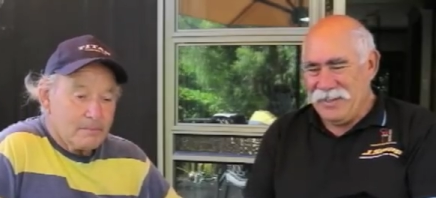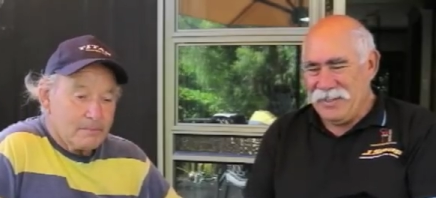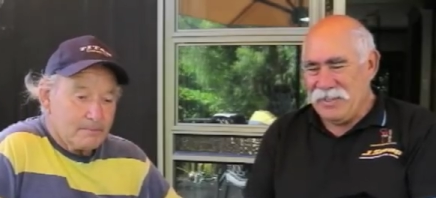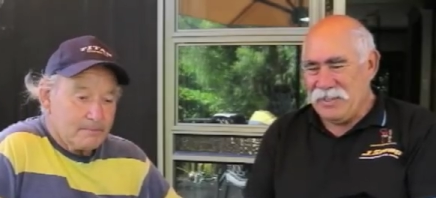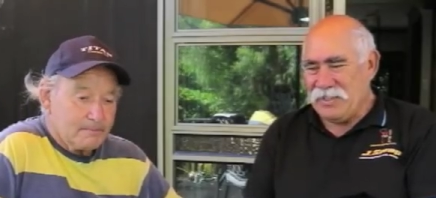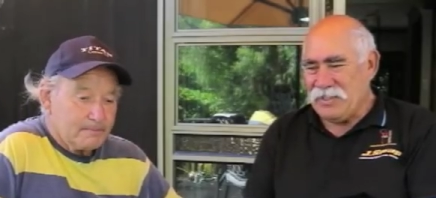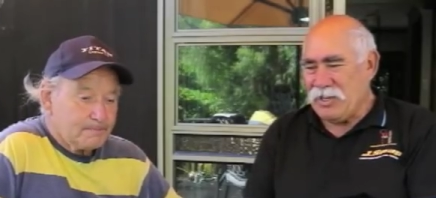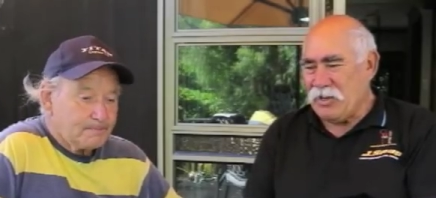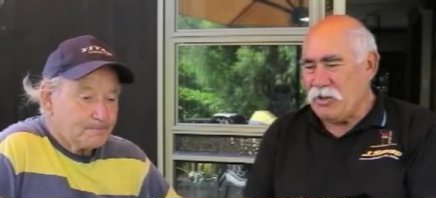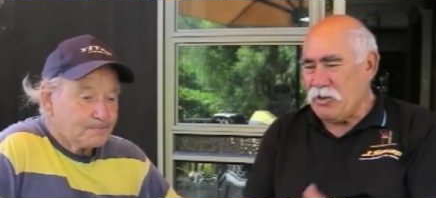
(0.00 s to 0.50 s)

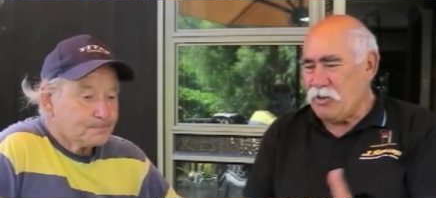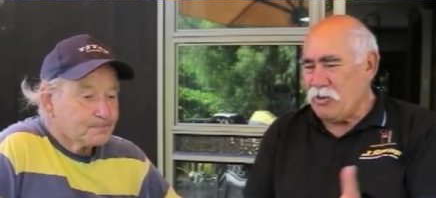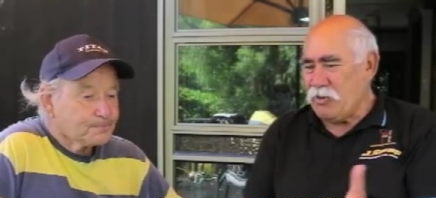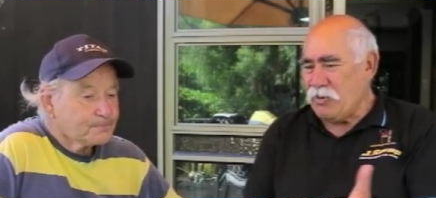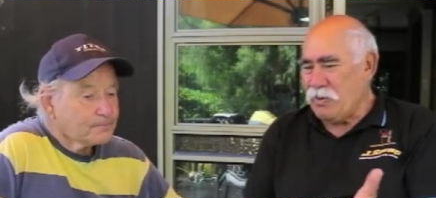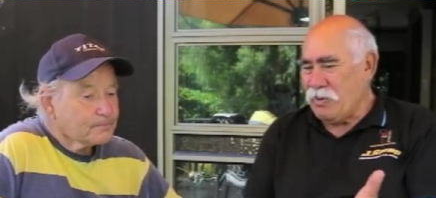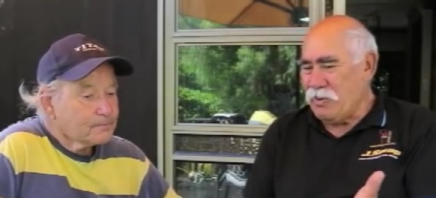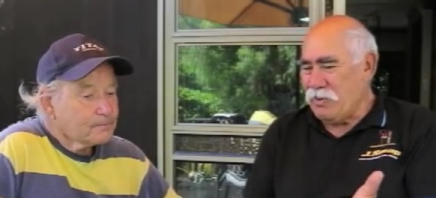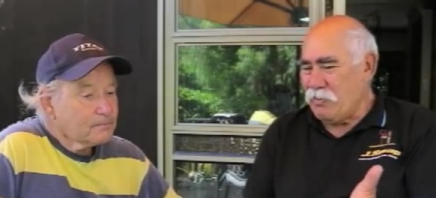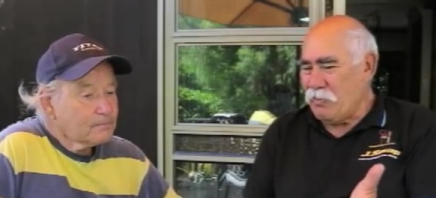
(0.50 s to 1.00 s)
Speaker 1: Yeah. So you,
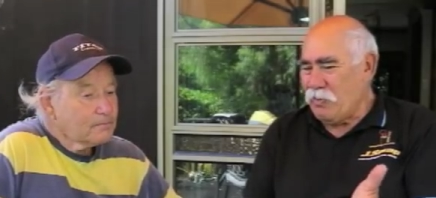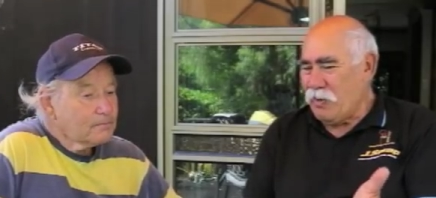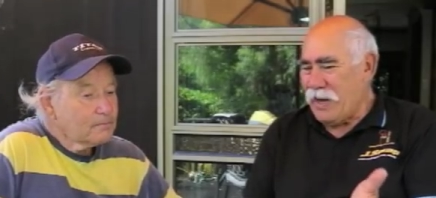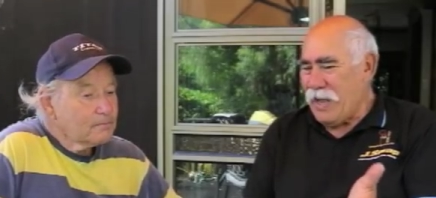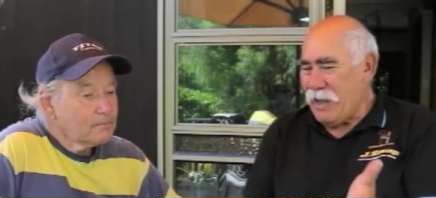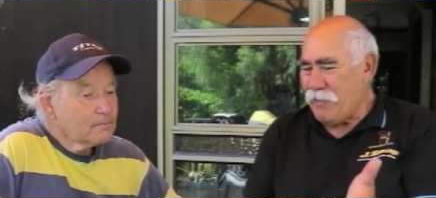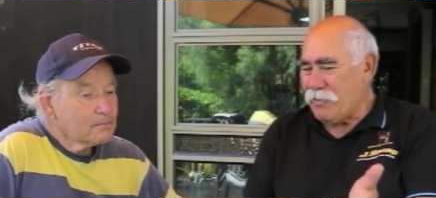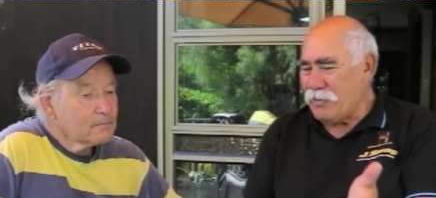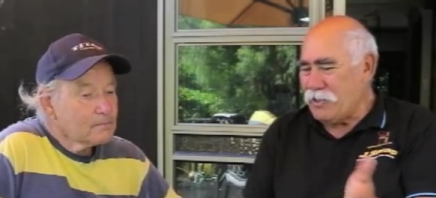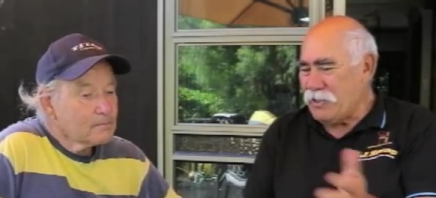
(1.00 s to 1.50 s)

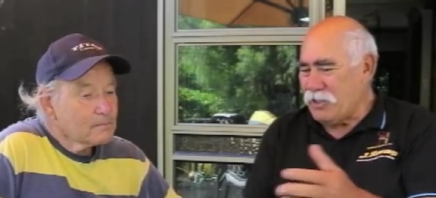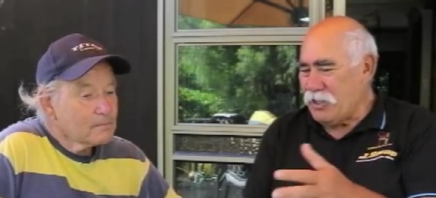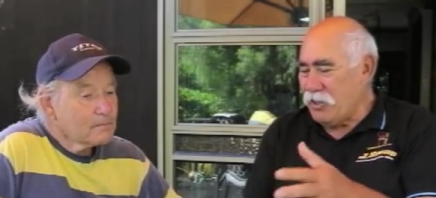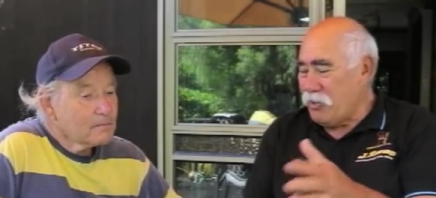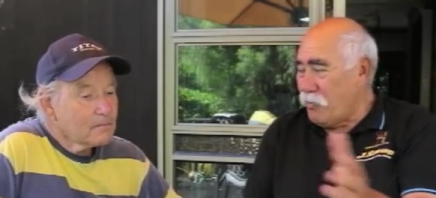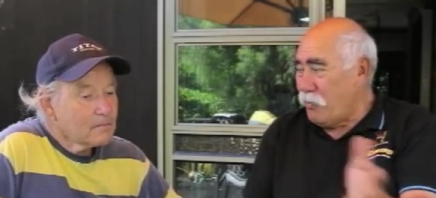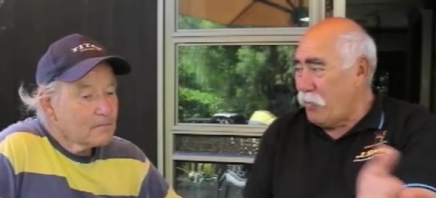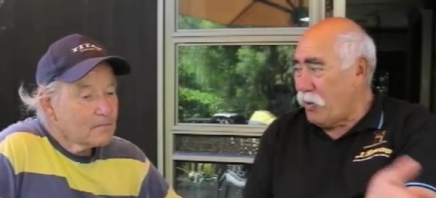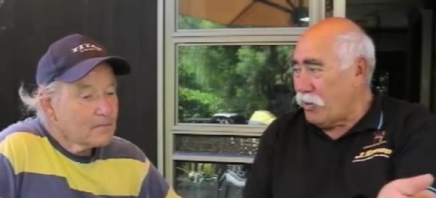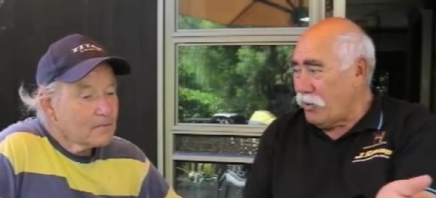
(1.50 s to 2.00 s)
what happens
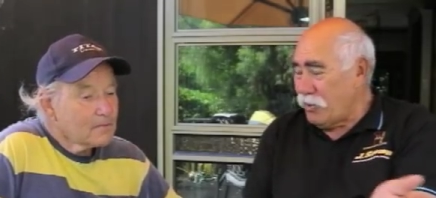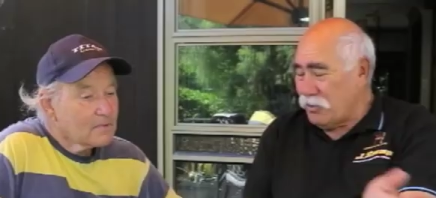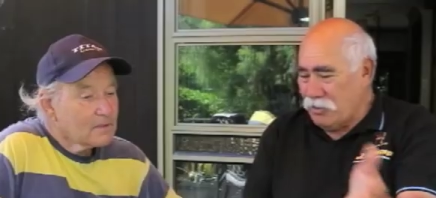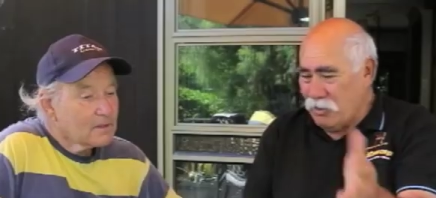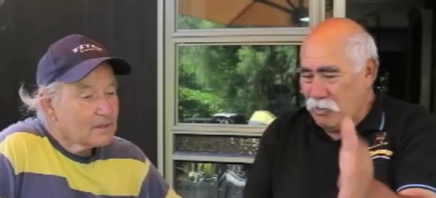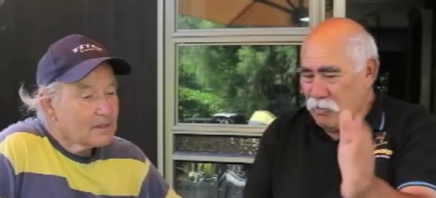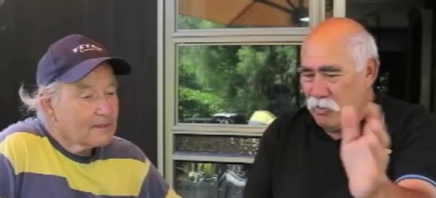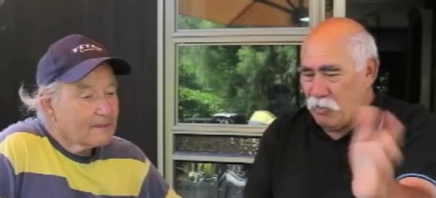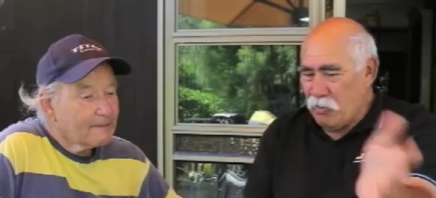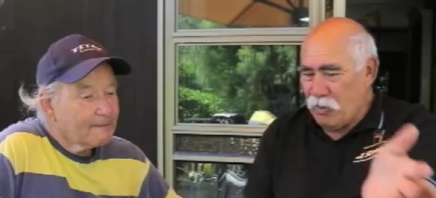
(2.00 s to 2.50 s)
to the
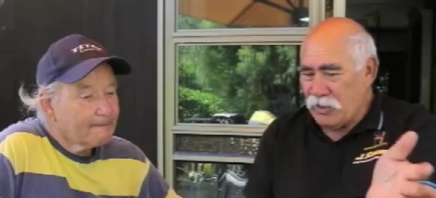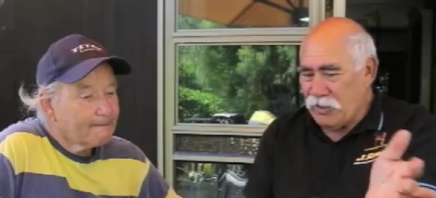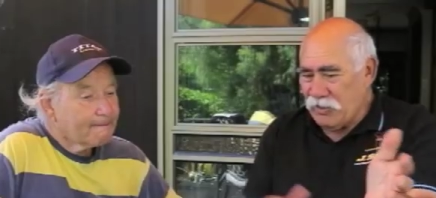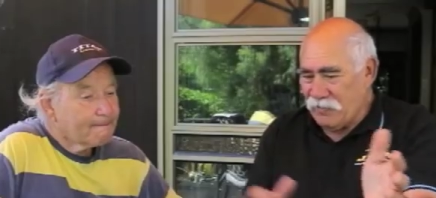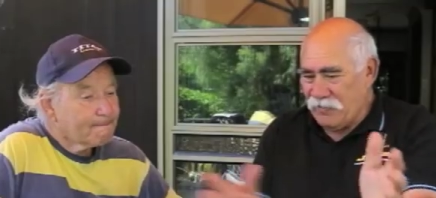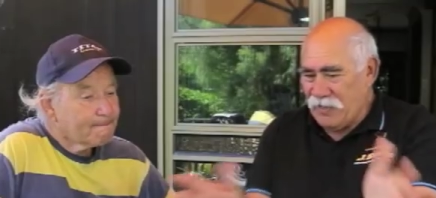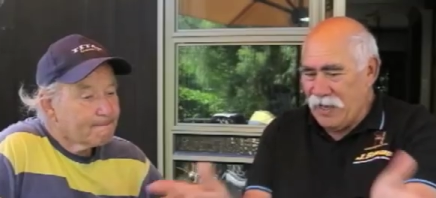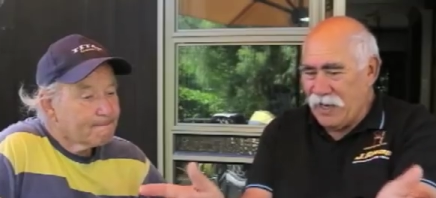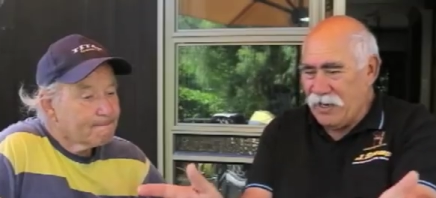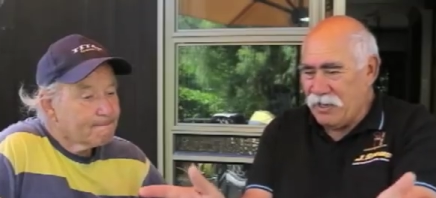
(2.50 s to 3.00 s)
models? I mean, once
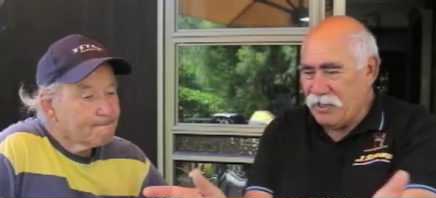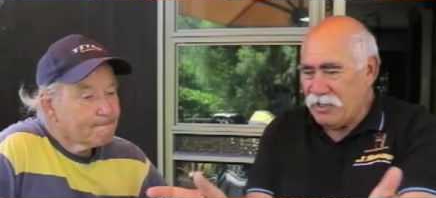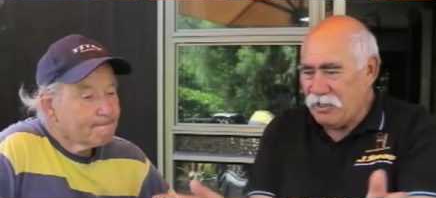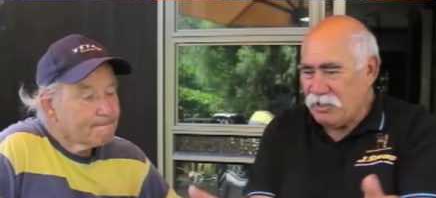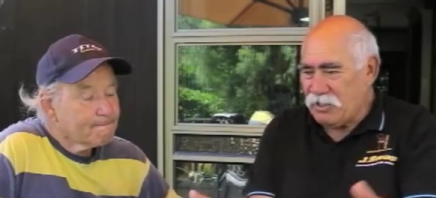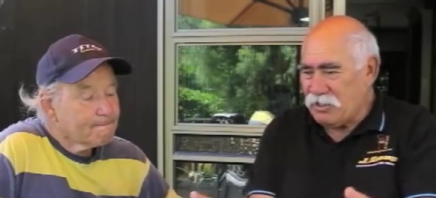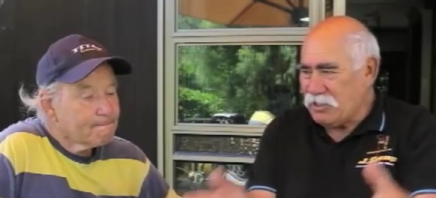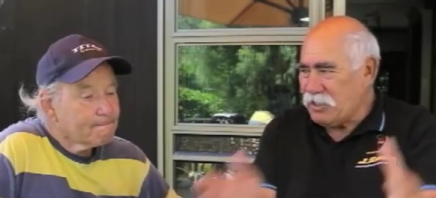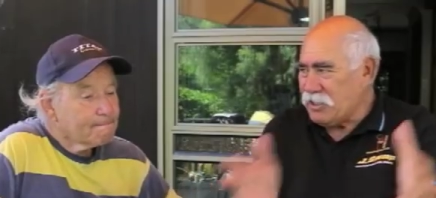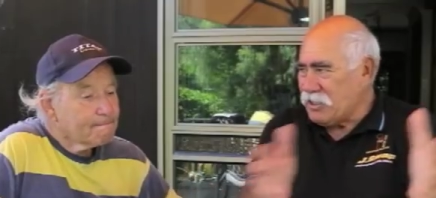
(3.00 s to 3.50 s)
you've done it,
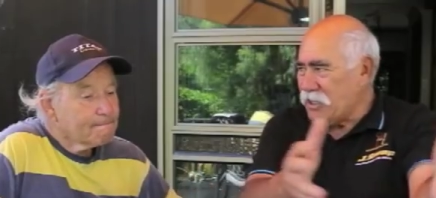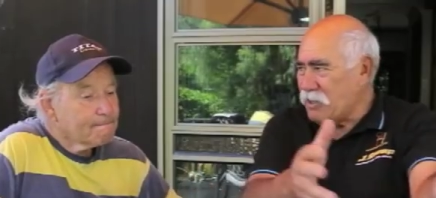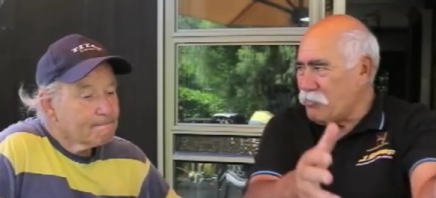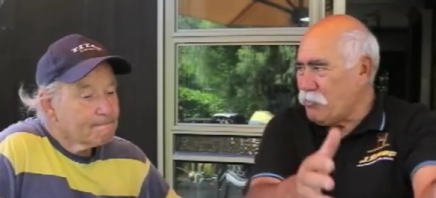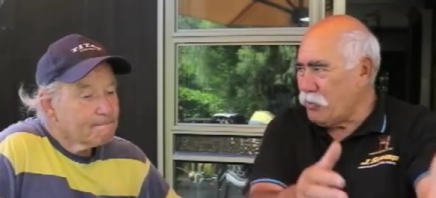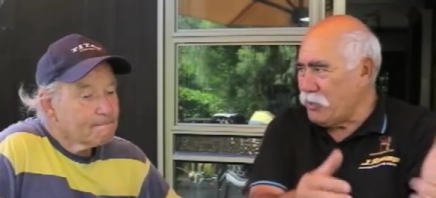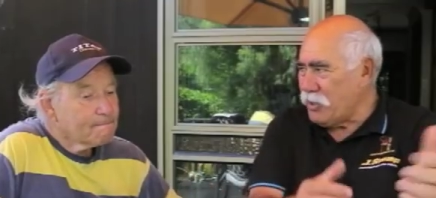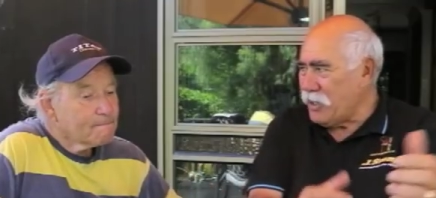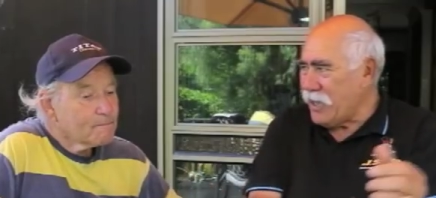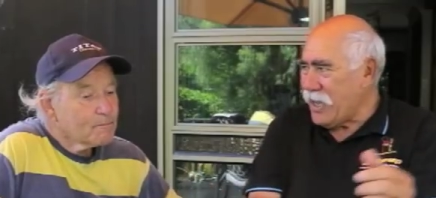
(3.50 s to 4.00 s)
does it just
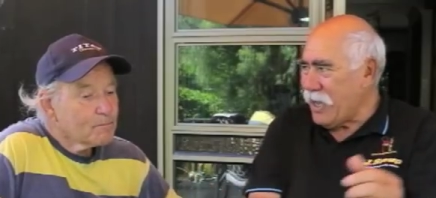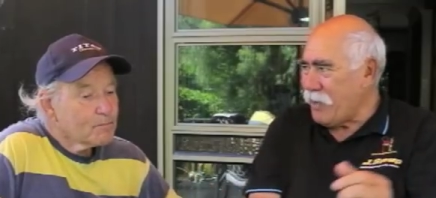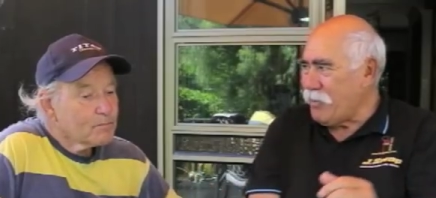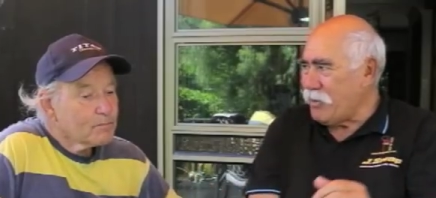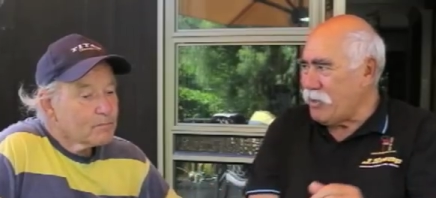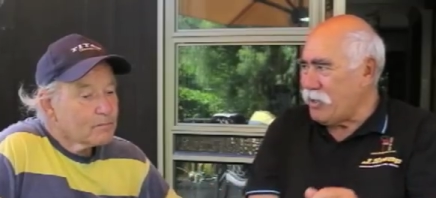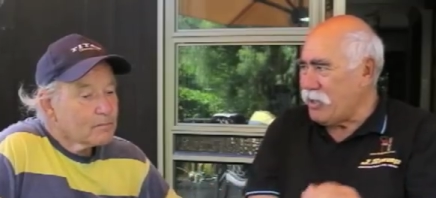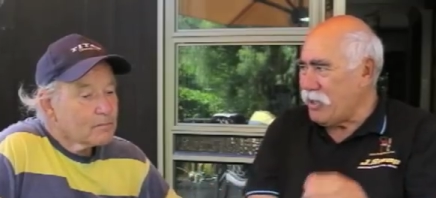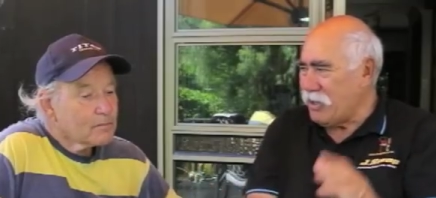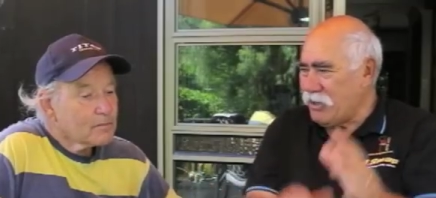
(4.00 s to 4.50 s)
get put in the
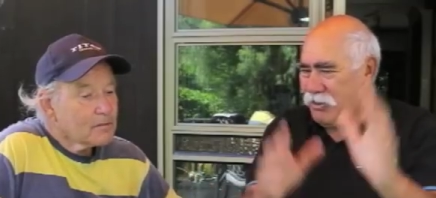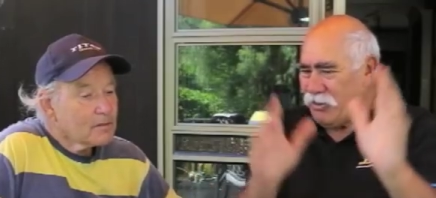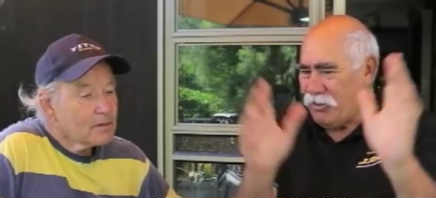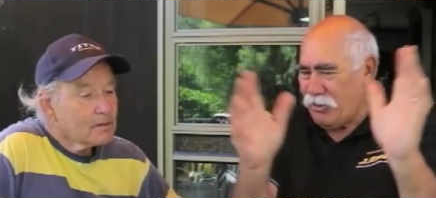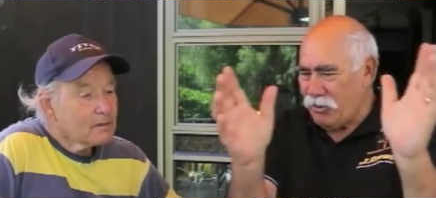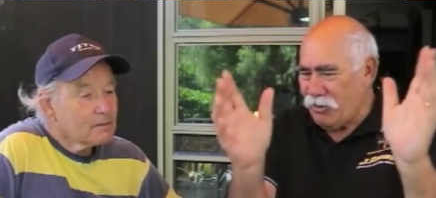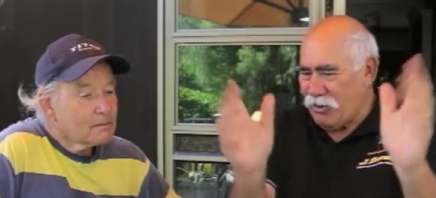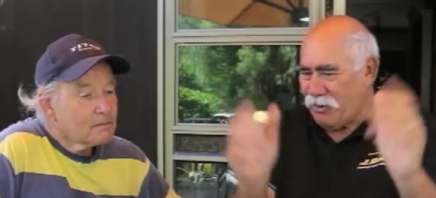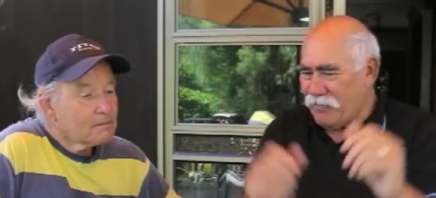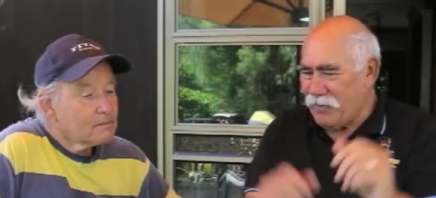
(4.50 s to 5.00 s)
cupboard? You think,
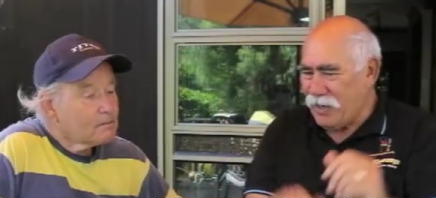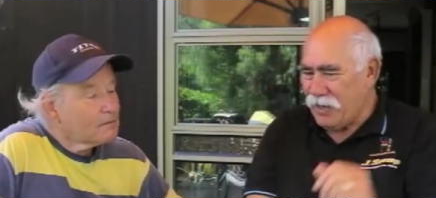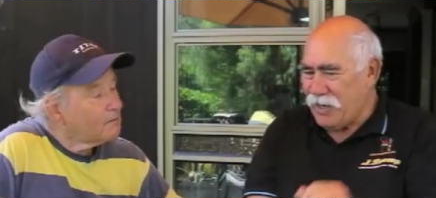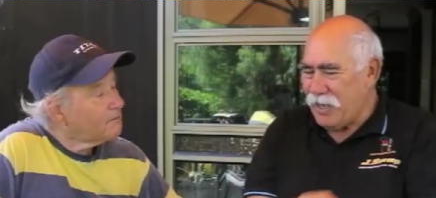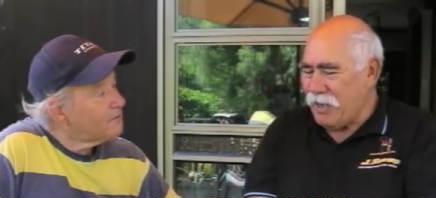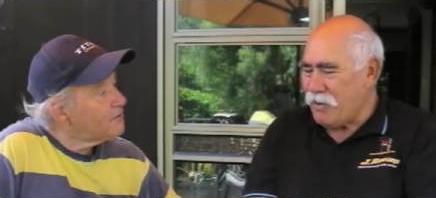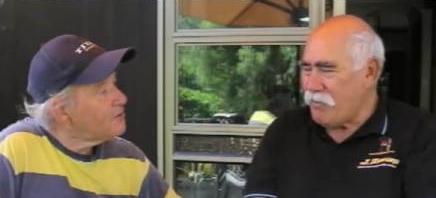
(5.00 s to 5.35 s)
God, I've done